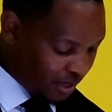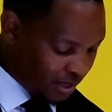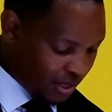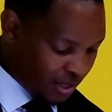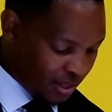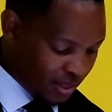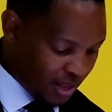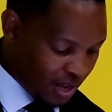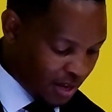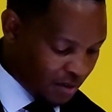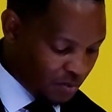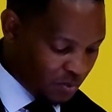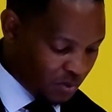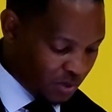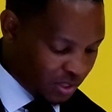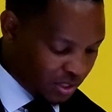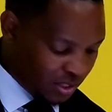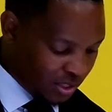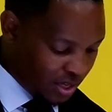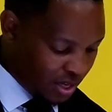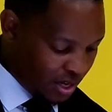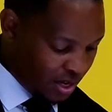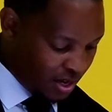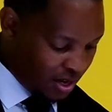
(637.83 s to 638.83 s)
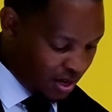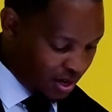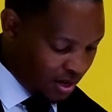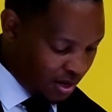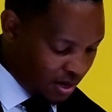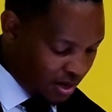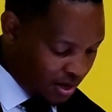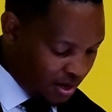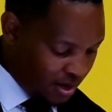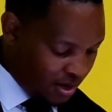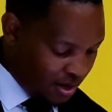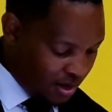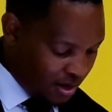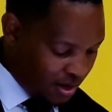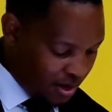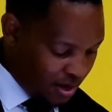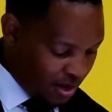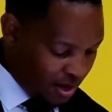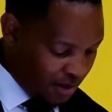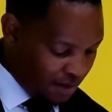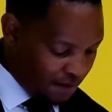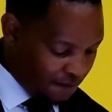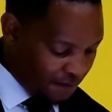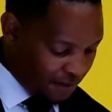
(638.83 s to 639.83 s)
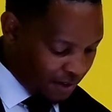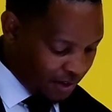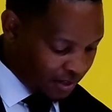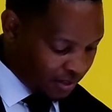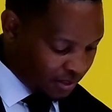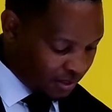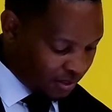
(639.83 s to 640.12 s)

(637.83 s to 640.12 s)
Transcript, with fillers: And that we see in verse